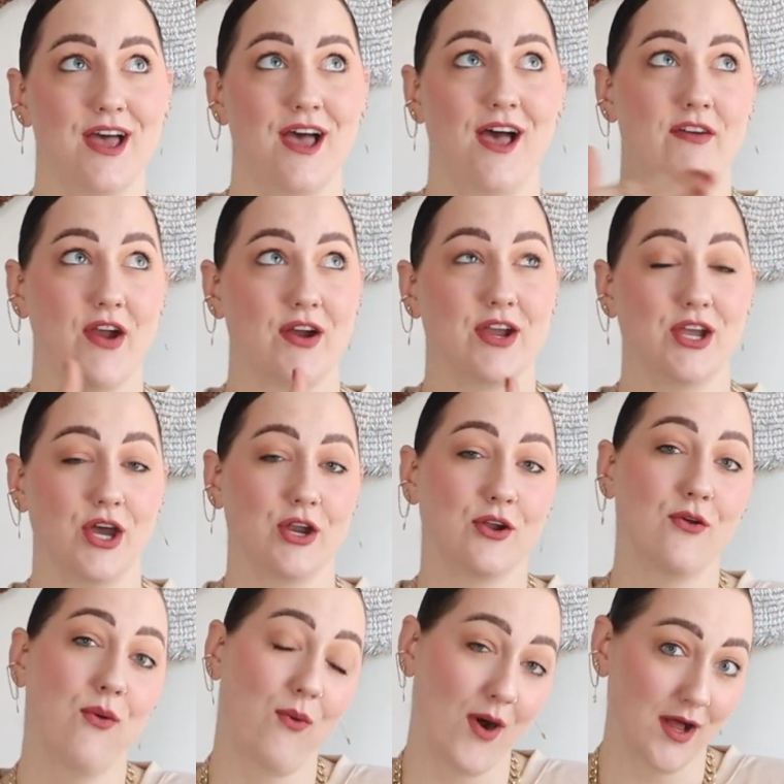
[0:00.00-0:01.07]
very good
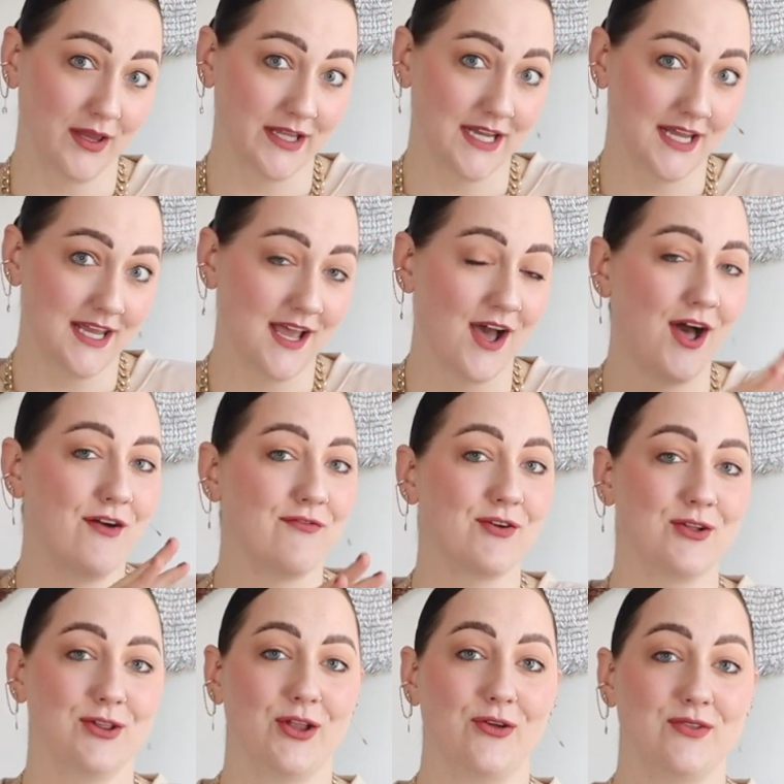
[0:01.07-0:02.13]
quality of
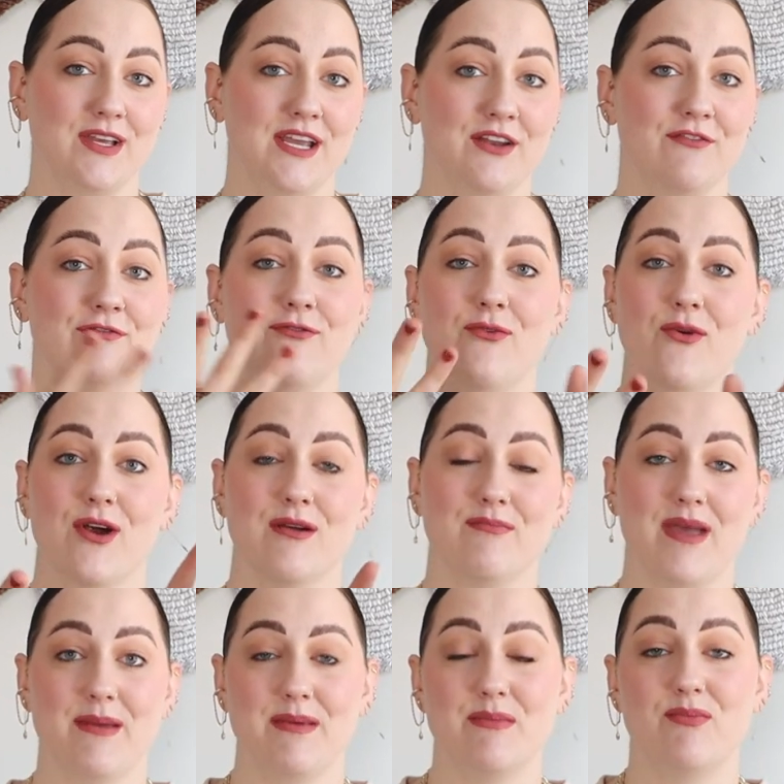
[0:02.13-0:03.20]
clothing for
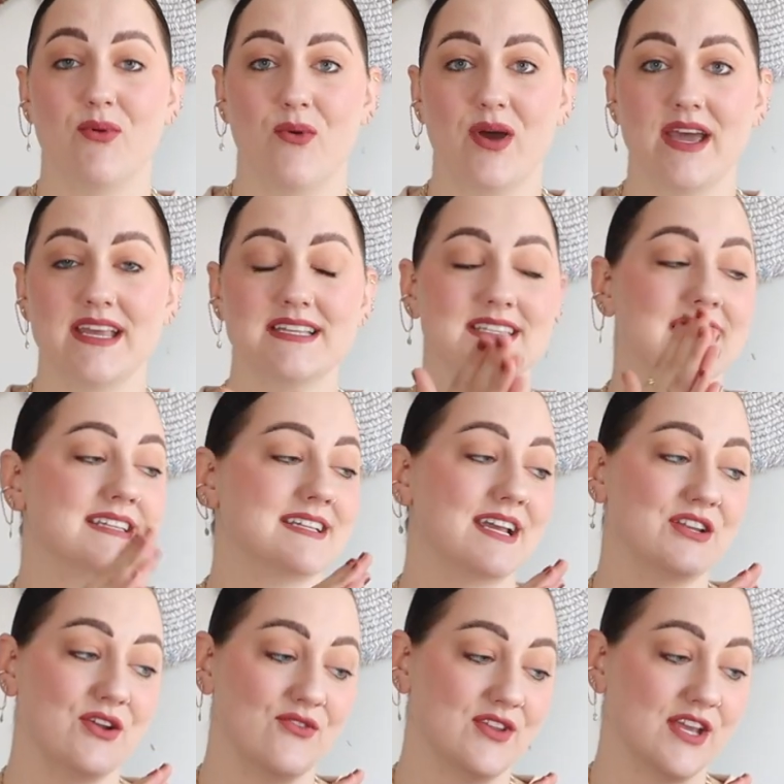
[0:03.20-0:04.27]
baby boy since I
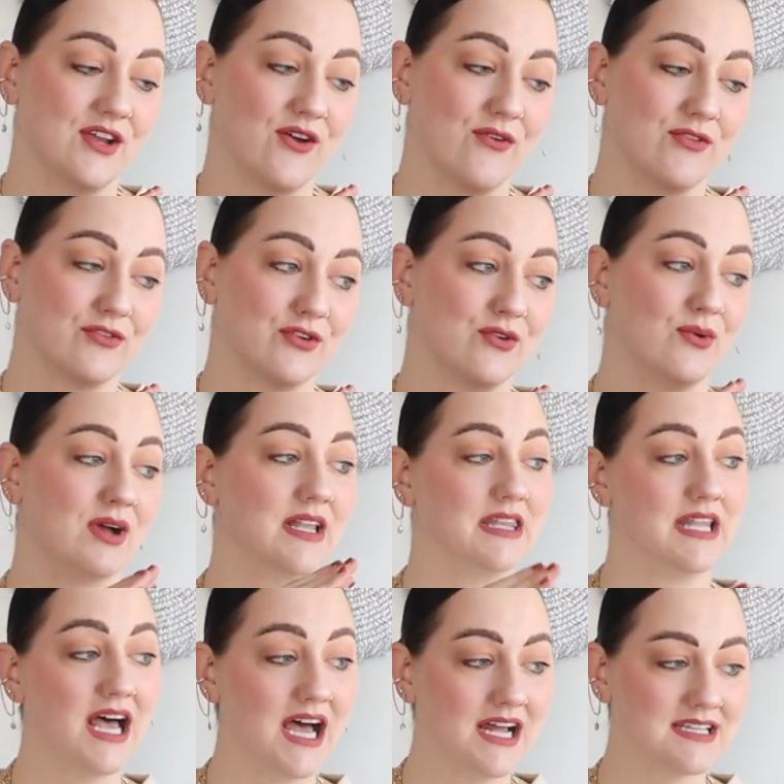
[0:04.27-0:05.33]
know they go through a
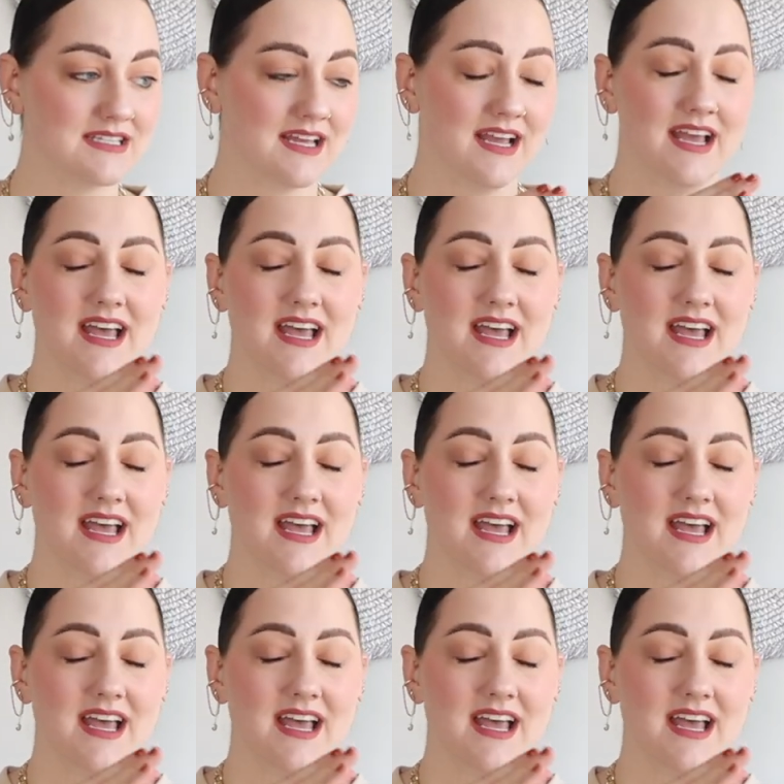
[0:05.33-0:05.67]
lot.